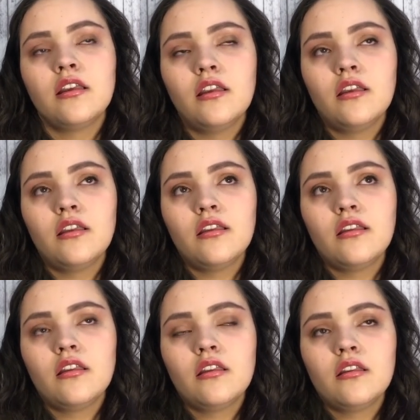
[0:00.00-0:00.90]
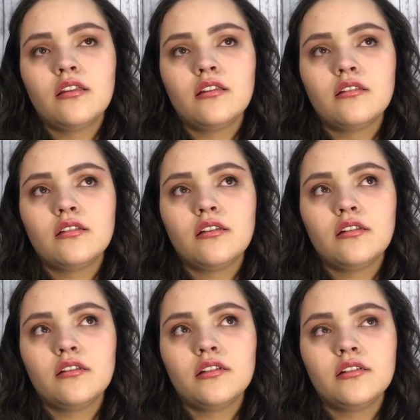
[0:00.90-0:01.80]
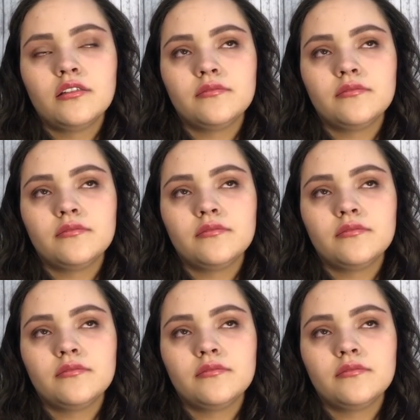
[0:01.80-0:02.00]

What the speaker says: Nothing is said.